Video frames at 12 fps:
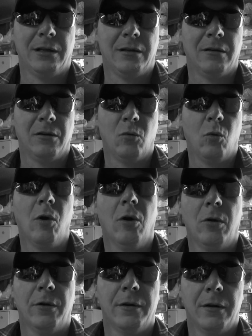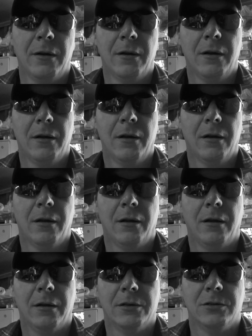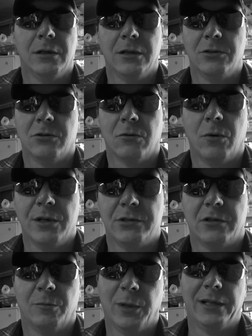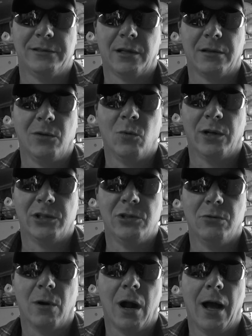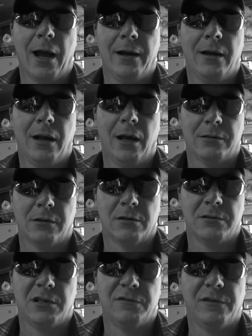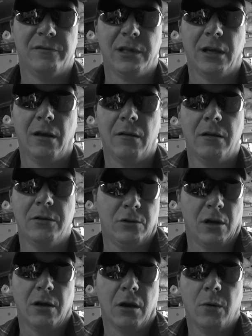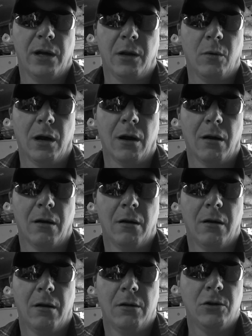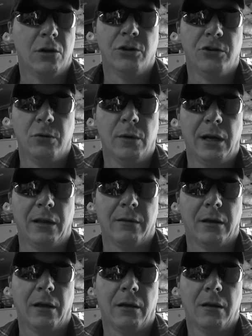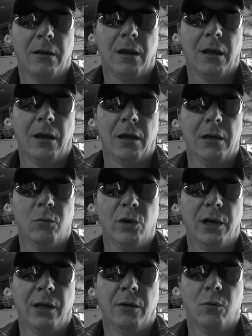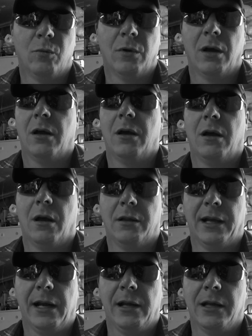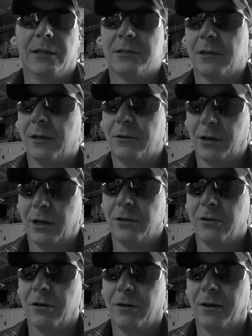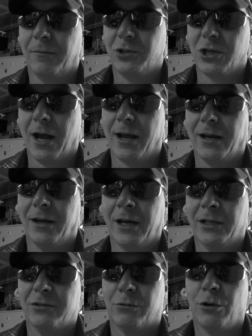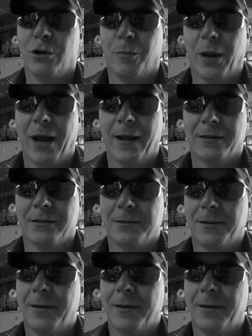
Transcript: You know, the world is your oyster, basically. Once you ride XR650L, you can go anywhere, you can do anything. And when a lady gets a look at your giant nuts through your pants,